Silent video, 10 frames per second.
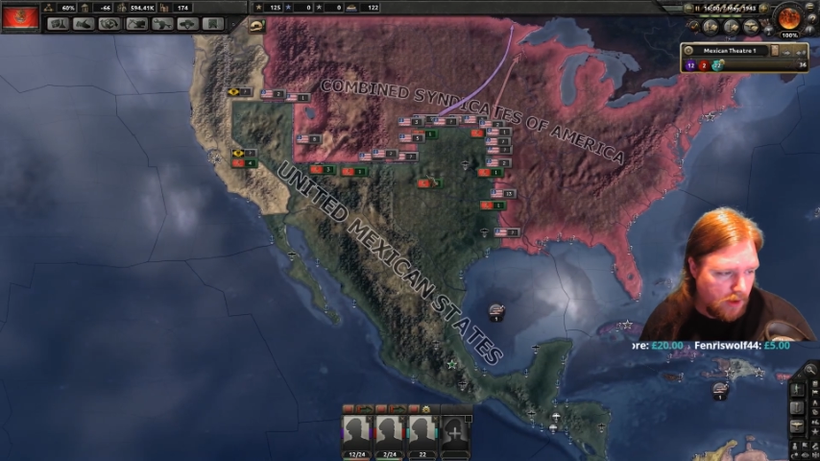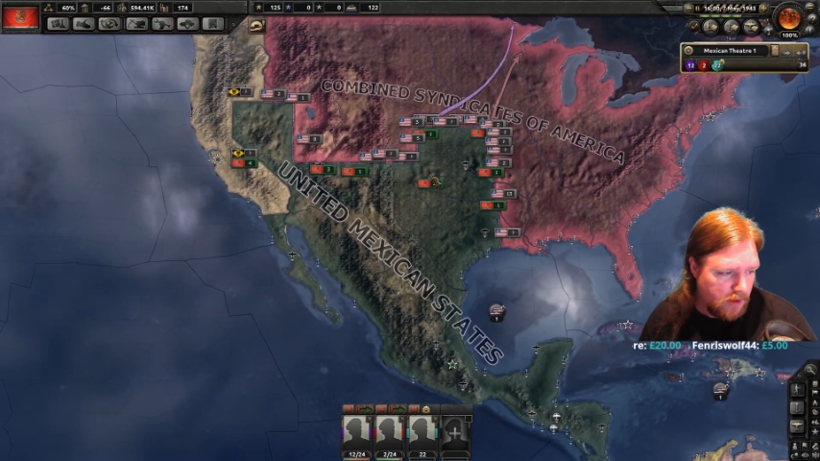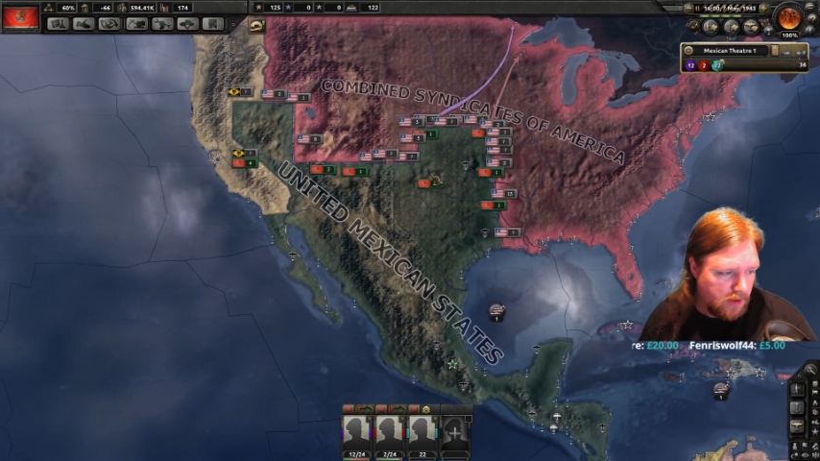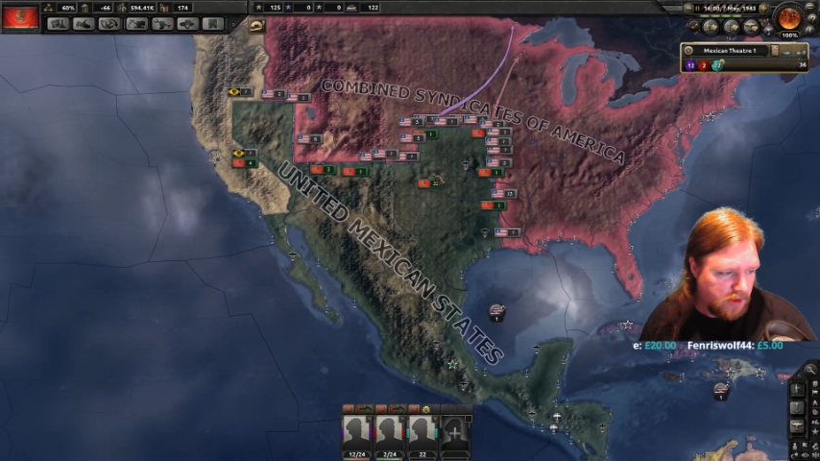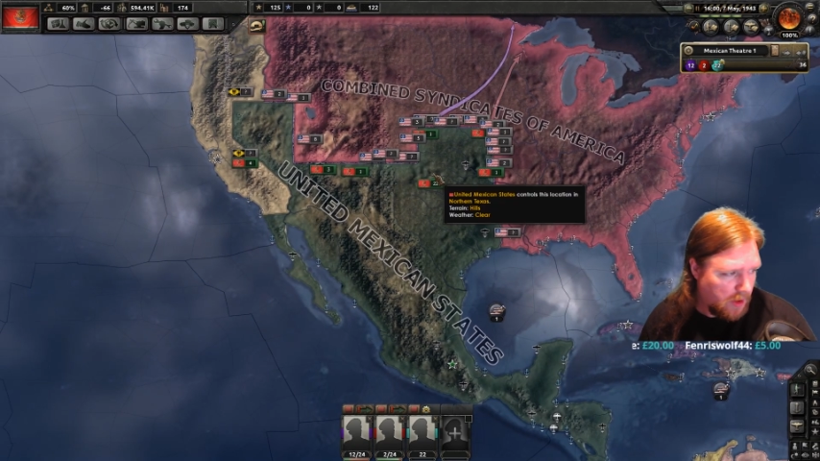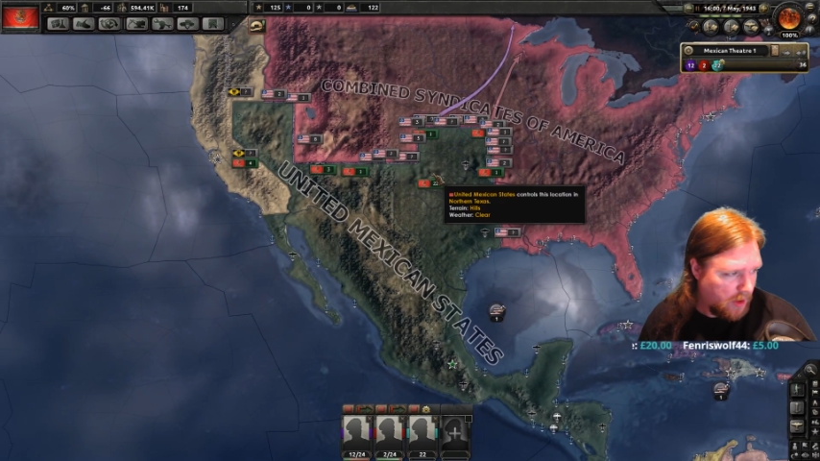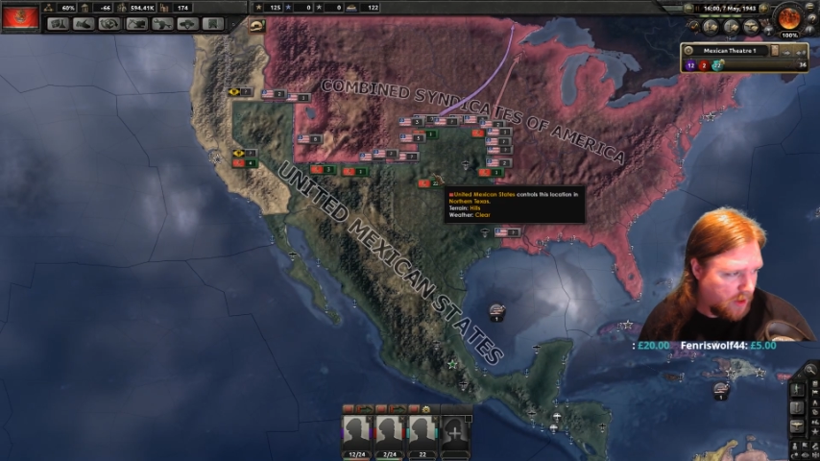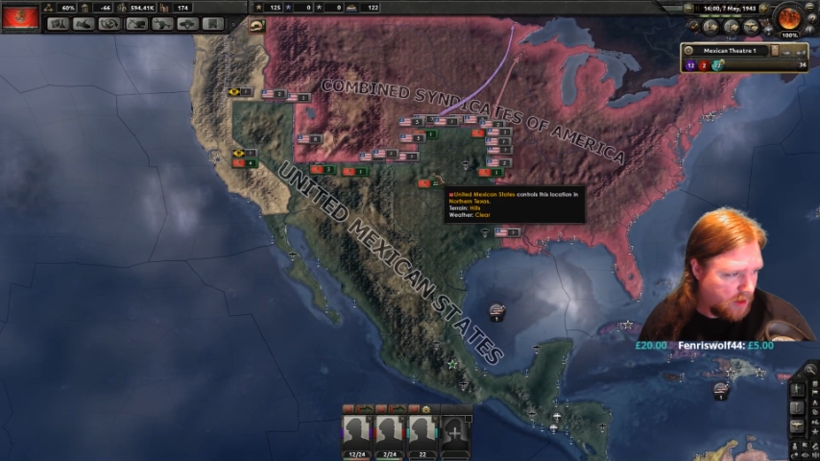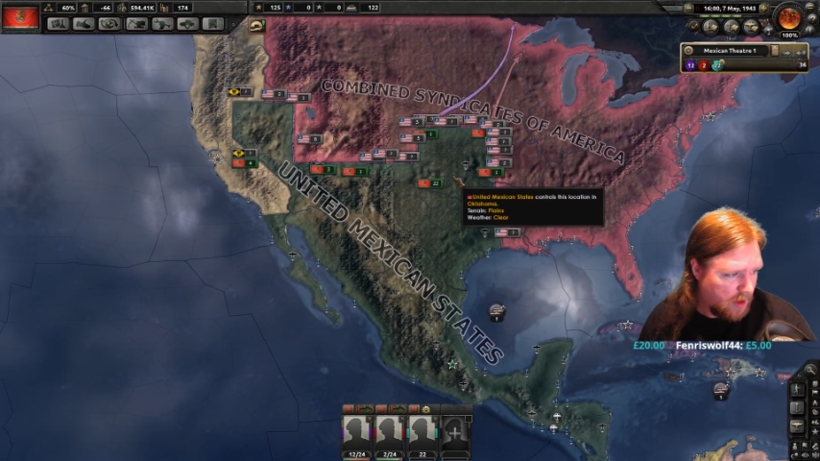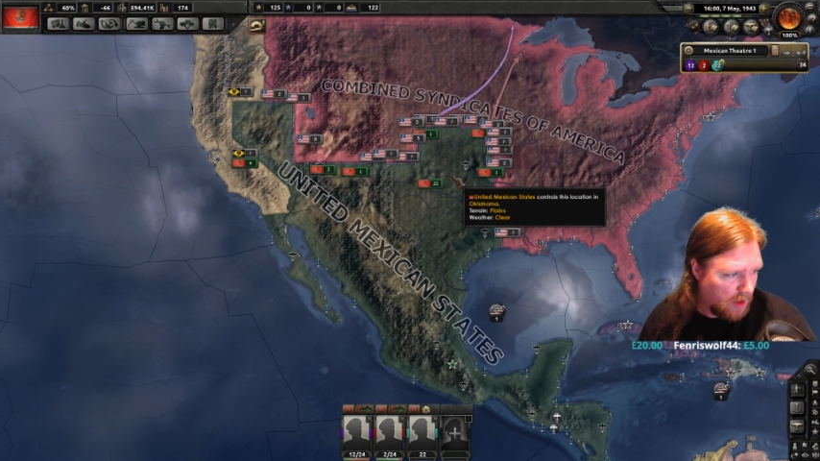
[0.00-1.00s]
So I
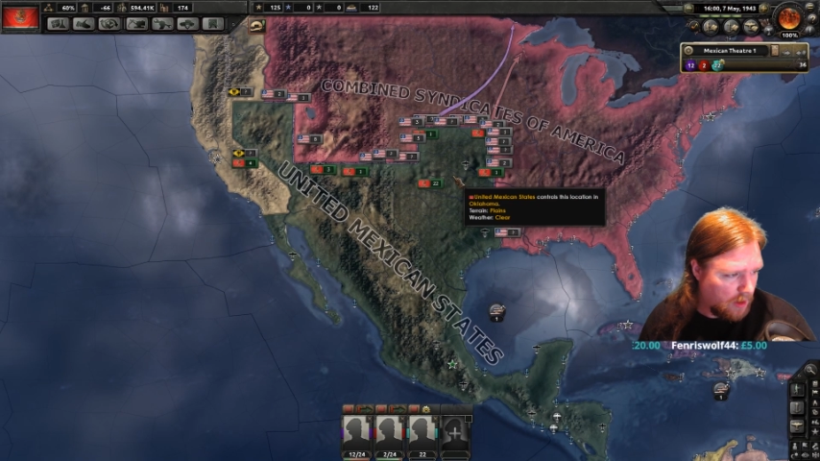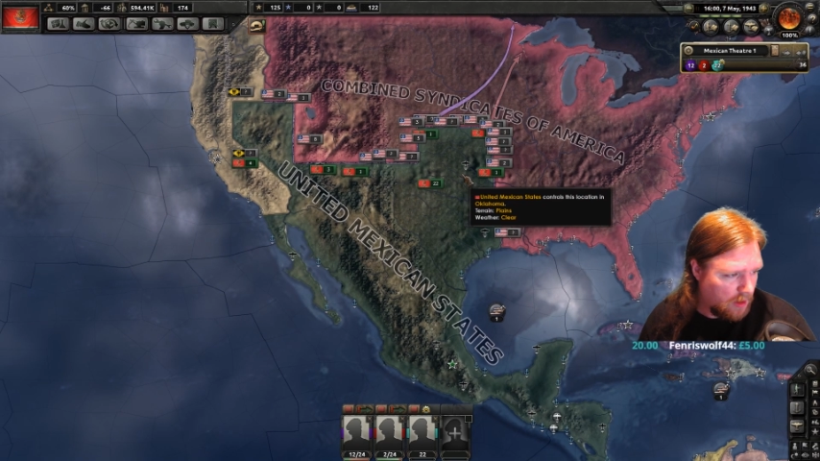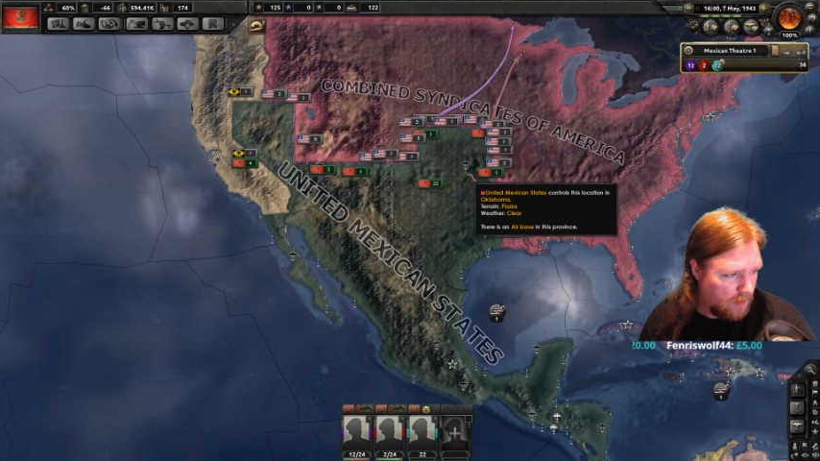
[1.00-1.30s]
think